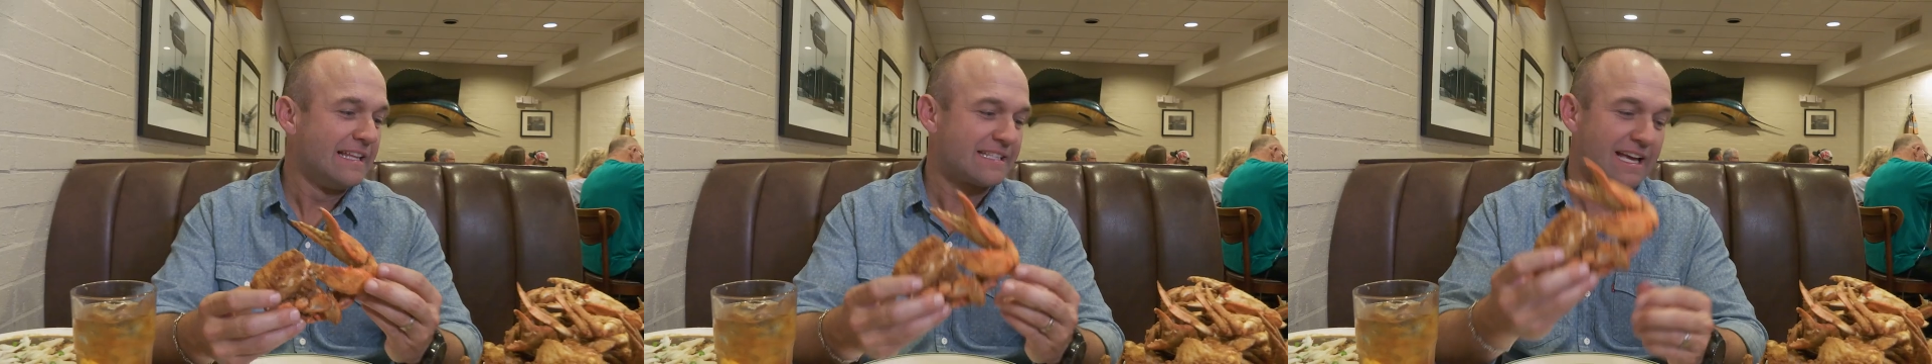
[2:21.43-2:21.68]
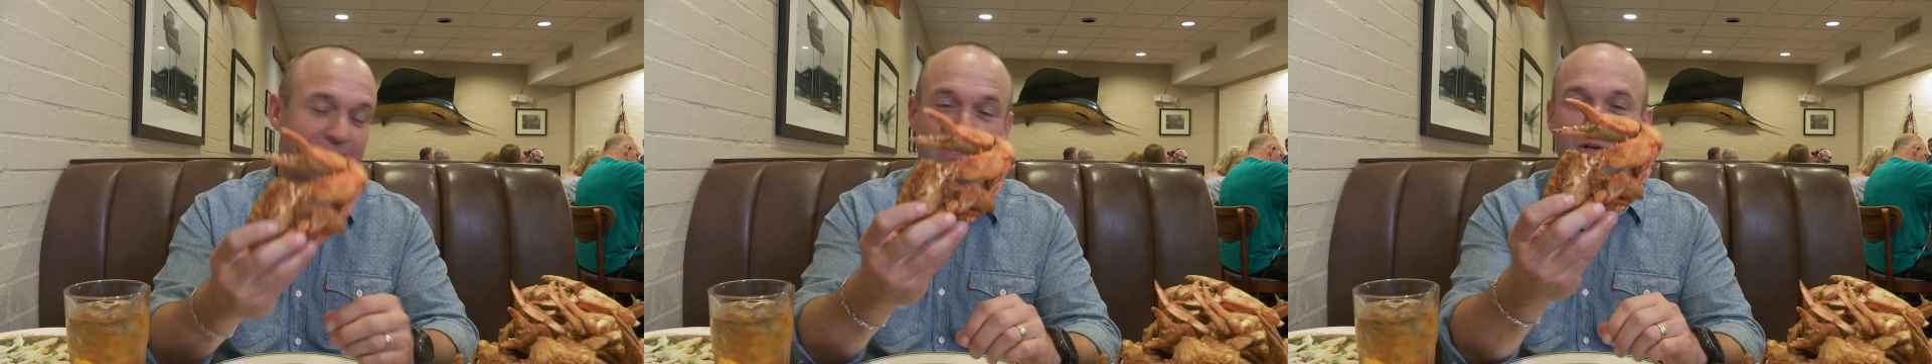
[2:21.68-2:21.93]
This
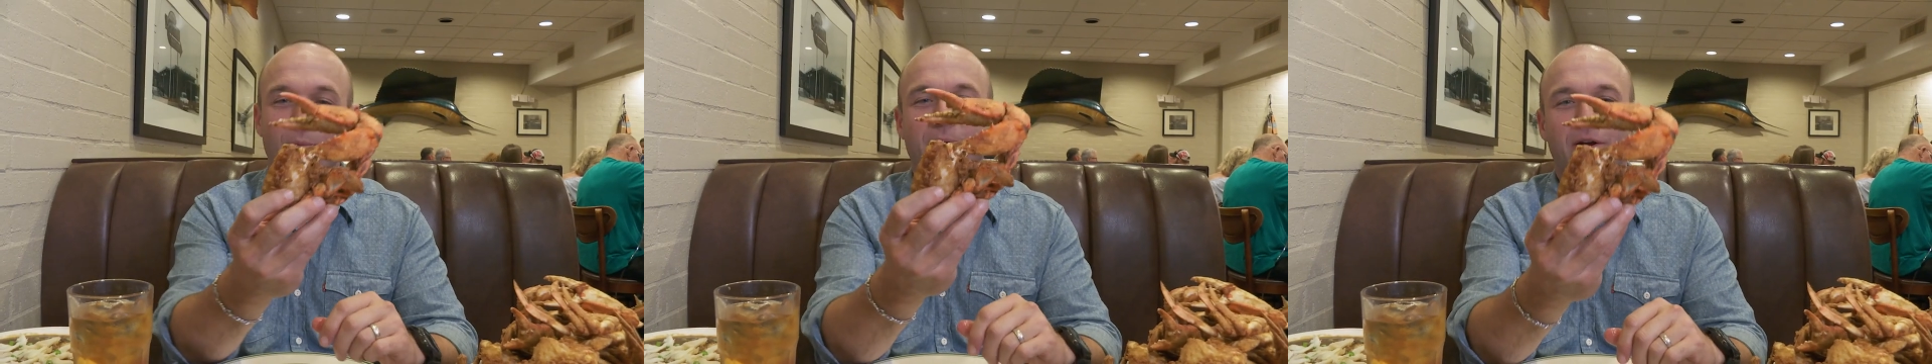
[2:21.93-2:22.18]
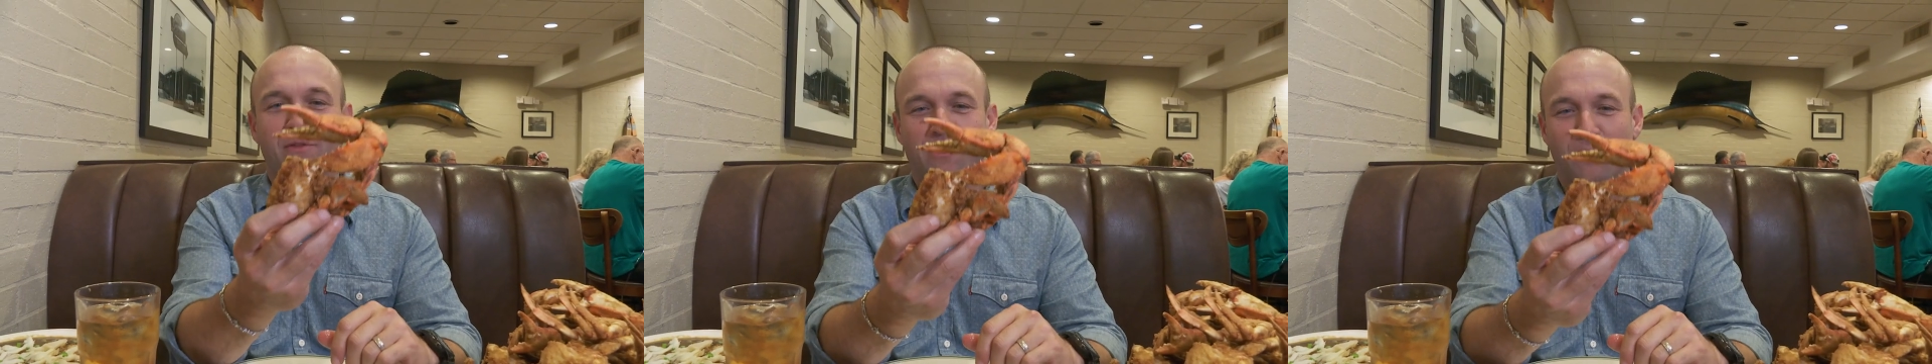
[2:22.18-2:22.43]
guy's a little
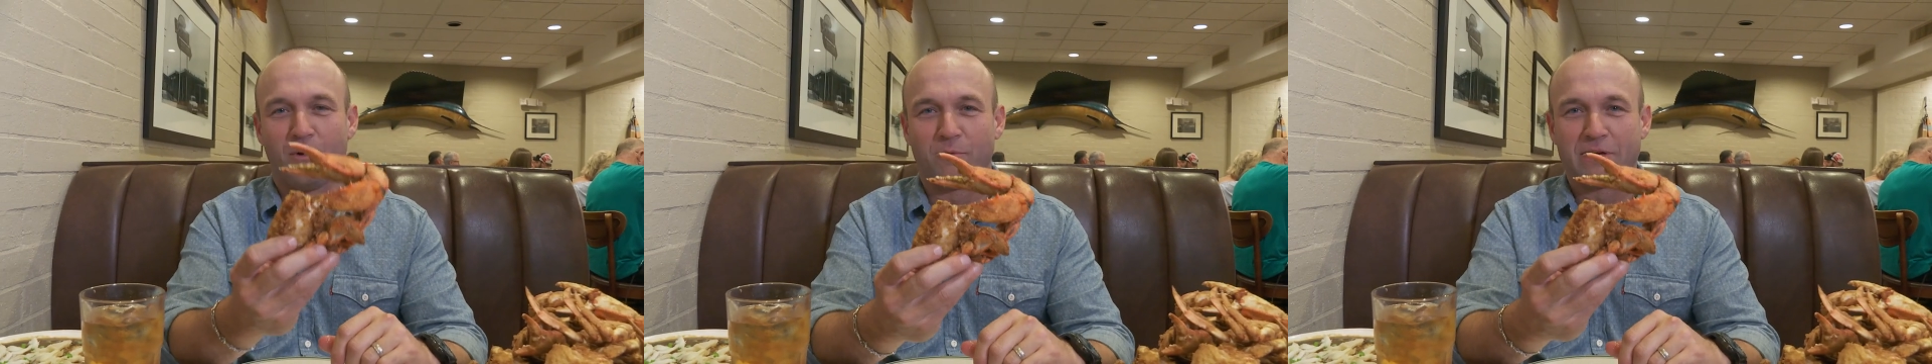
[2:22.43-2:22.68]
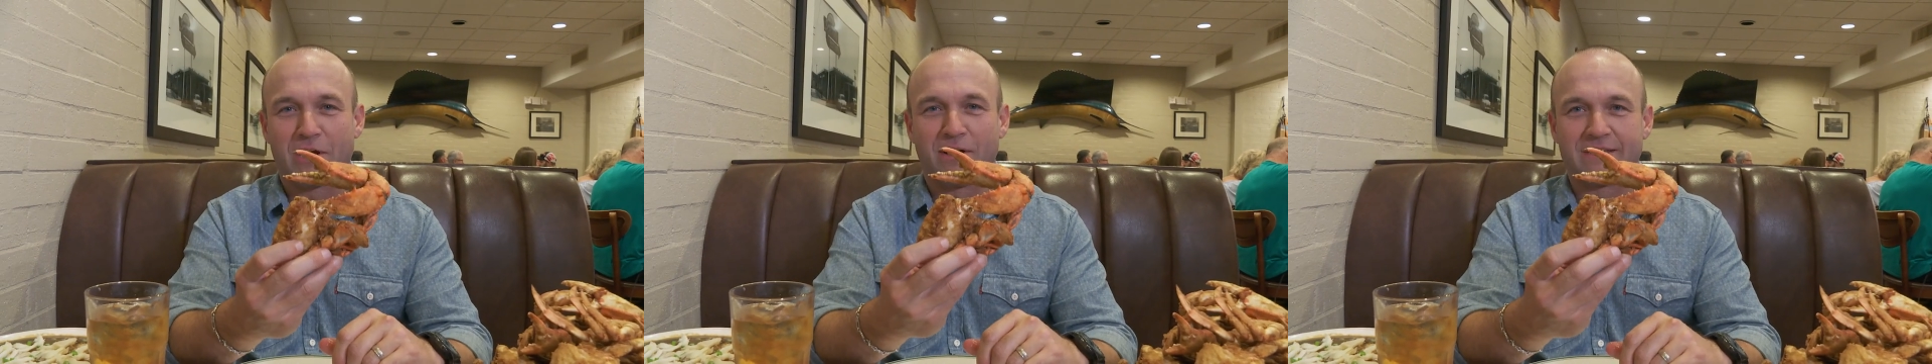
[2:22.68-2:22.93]
bigger than the one
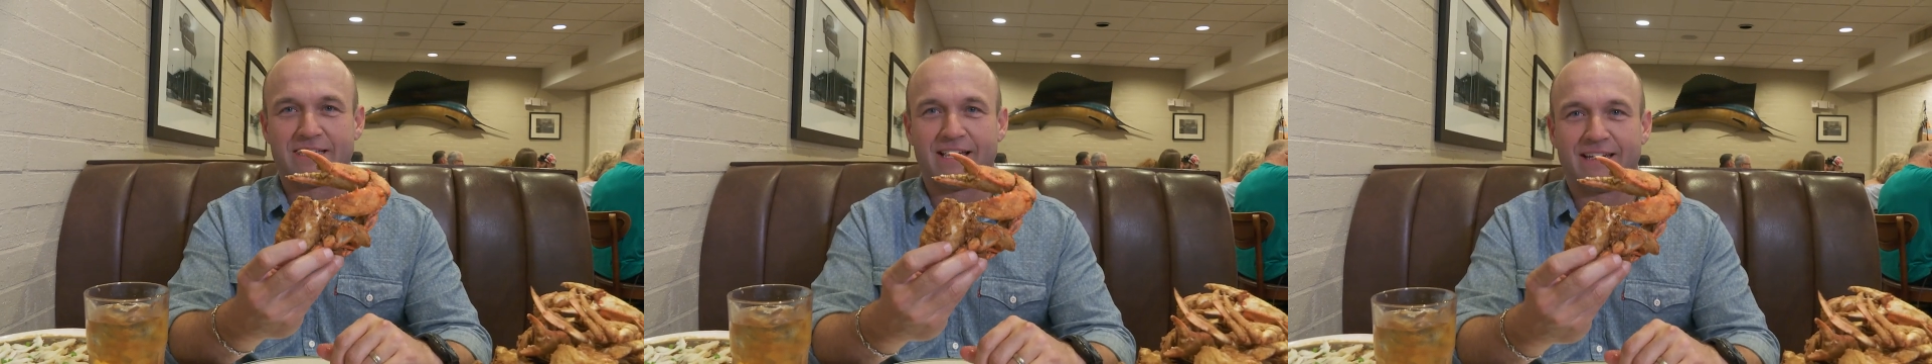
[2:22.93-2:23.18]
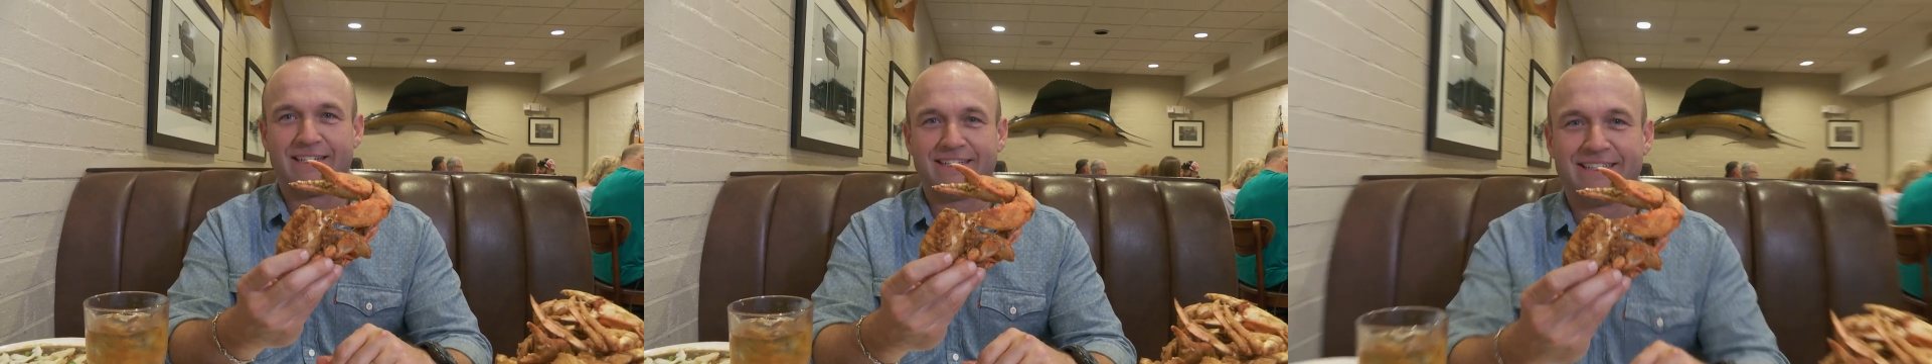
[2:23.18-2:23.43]
we caught
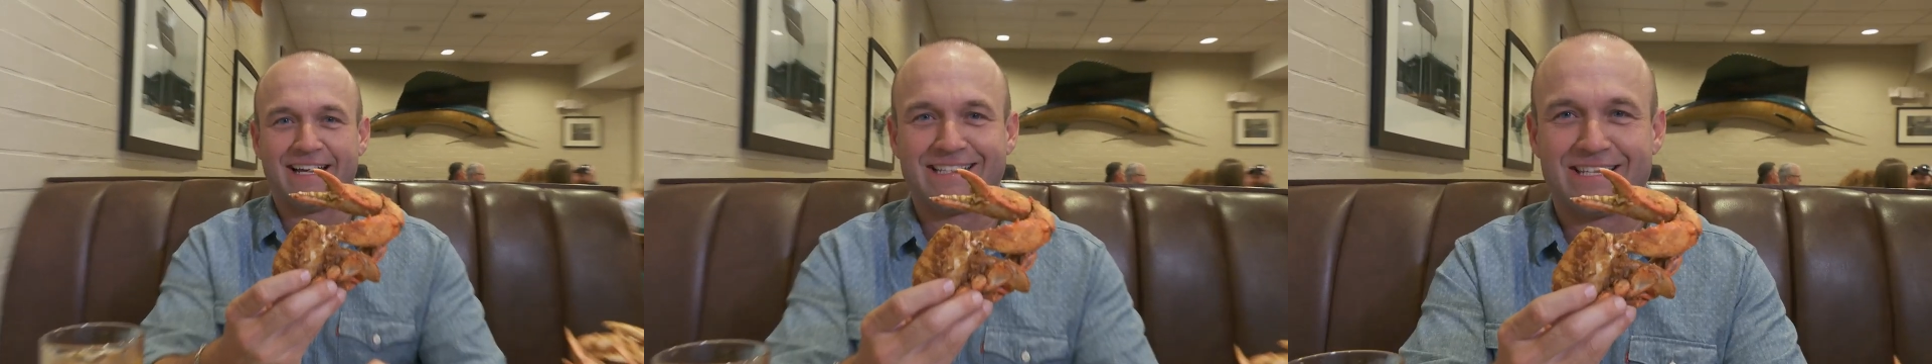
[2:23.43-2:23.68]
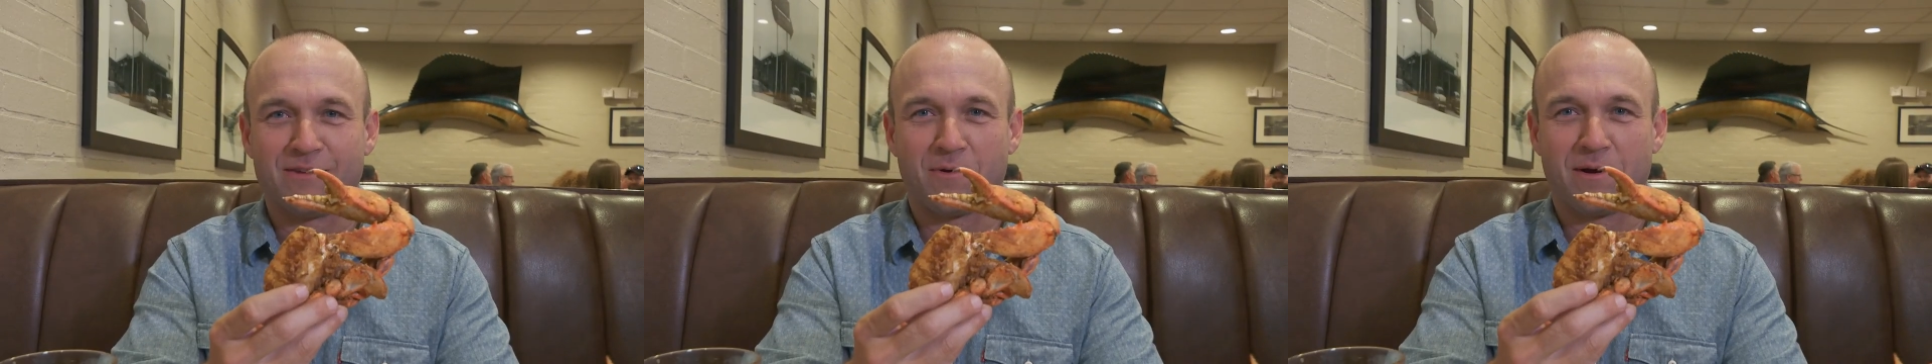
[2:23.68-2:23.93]
today at Sea